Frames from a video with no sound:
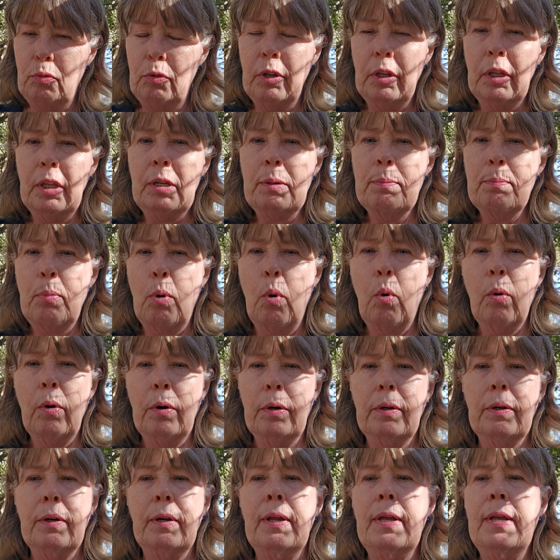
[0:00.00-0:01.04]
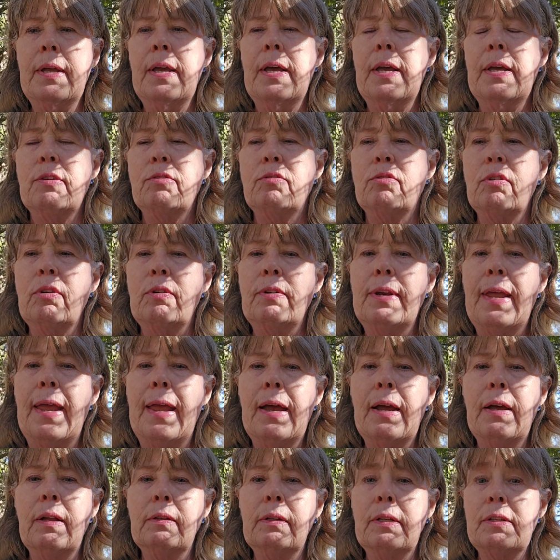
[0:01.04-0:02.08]
really important. So
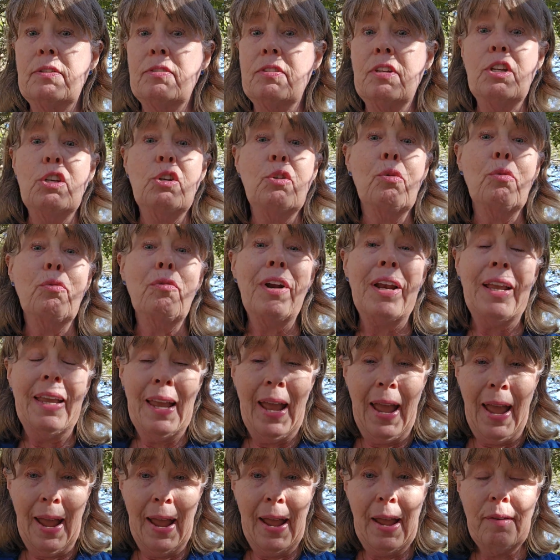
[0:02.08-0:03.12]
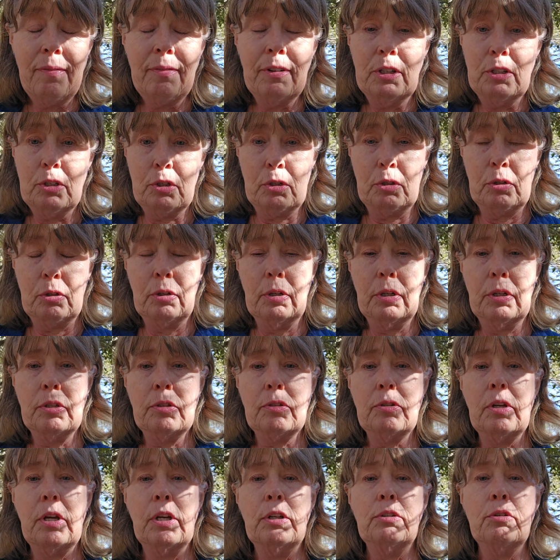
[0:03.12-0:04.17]
now, let's say you already have
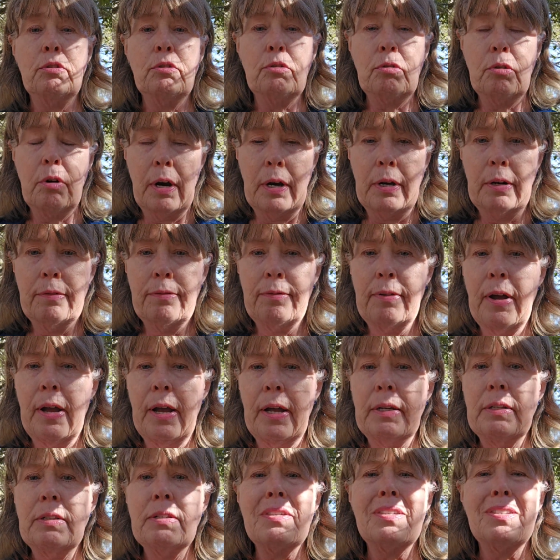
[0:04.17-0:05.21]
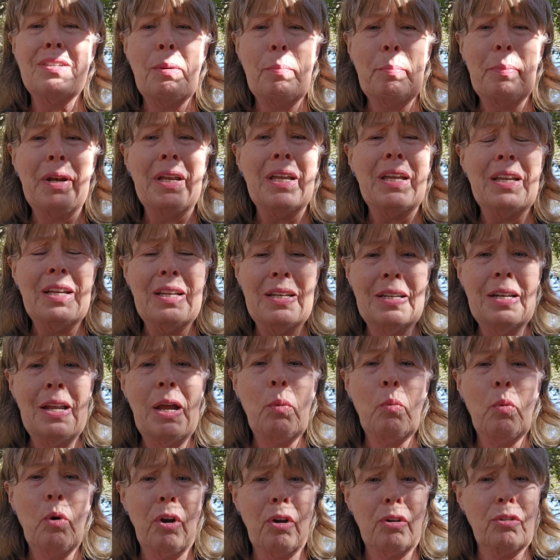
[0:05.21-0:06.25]
insurance and you're trying to find somebody in
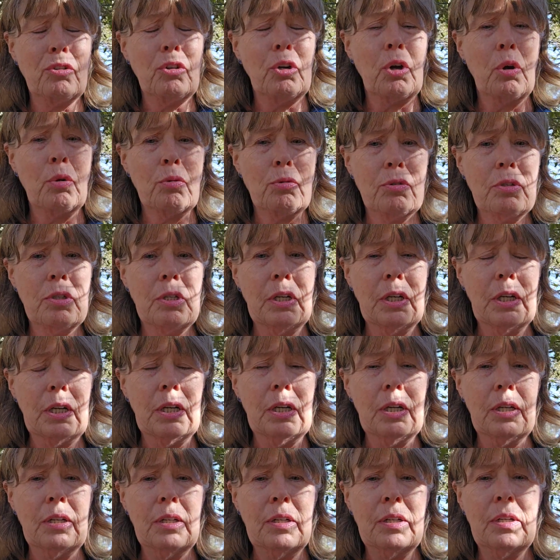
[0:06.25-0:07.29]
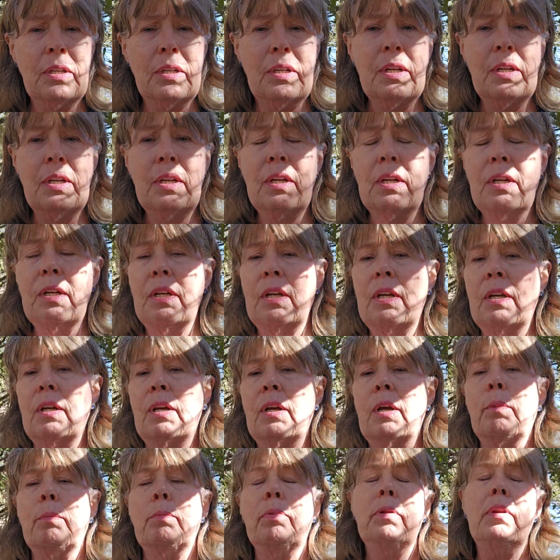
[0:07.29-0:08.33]
network to go see.
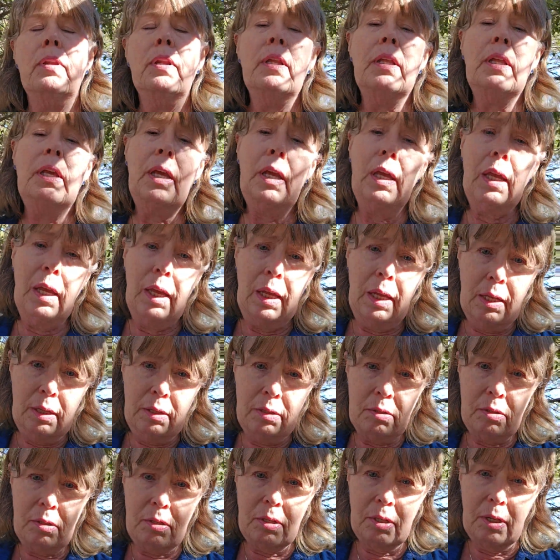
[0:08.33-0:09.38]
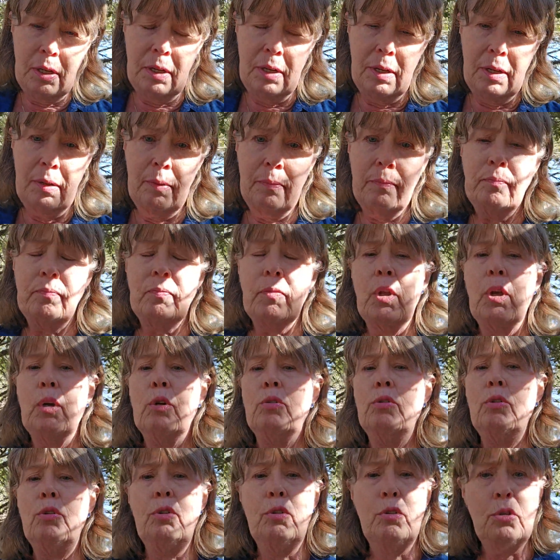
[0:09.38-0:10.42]
Please
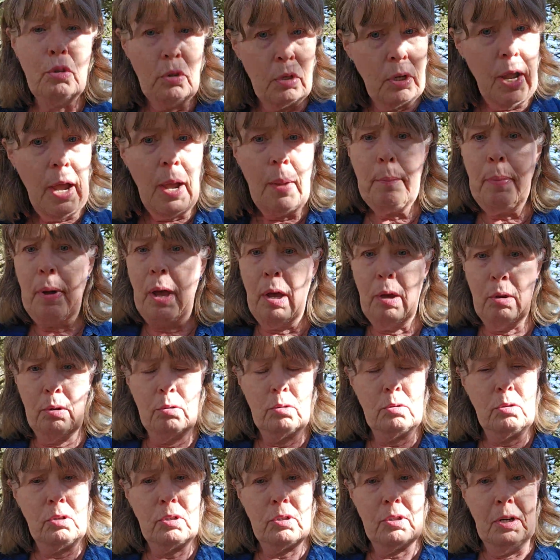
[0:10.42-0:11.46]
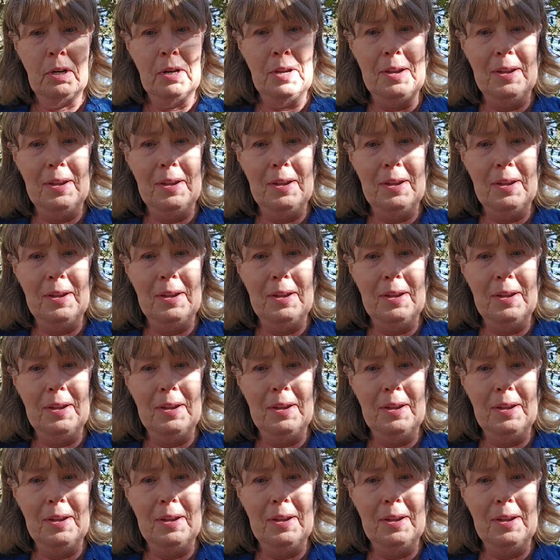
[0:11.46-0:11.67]
do not post